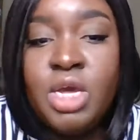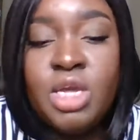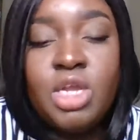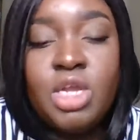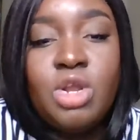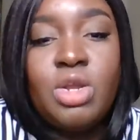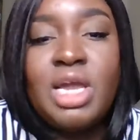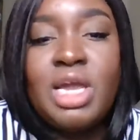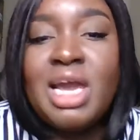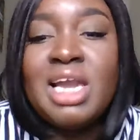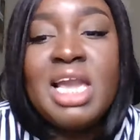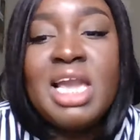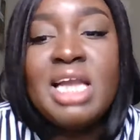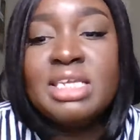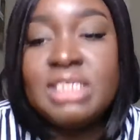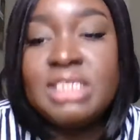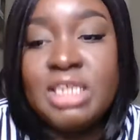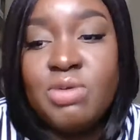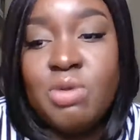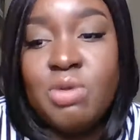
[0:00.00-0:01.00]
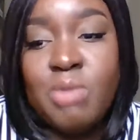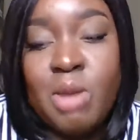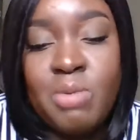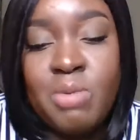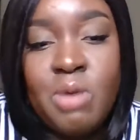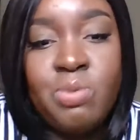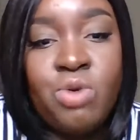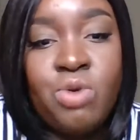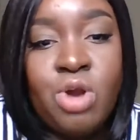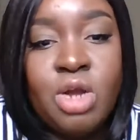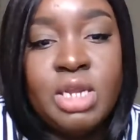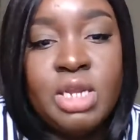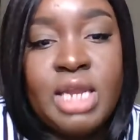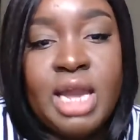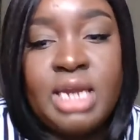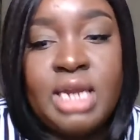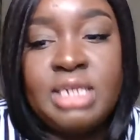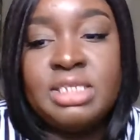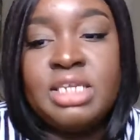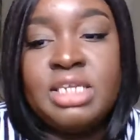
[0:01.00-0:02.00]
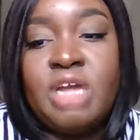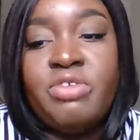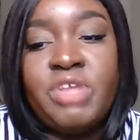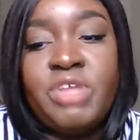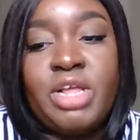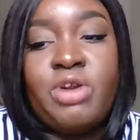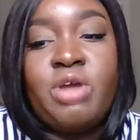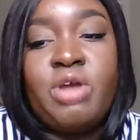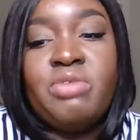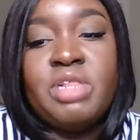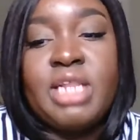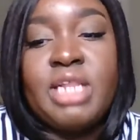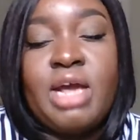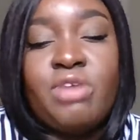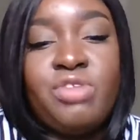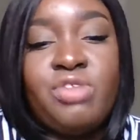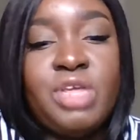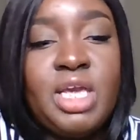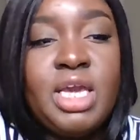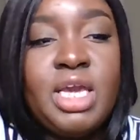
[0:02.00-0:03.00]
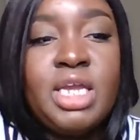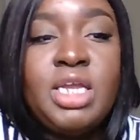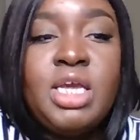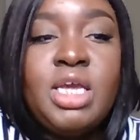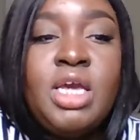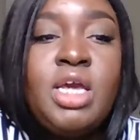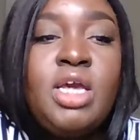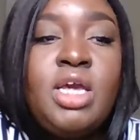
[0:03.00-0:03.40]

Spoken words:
You know, like I can't see when my people are online and stuff because I don't have 1,000 yet.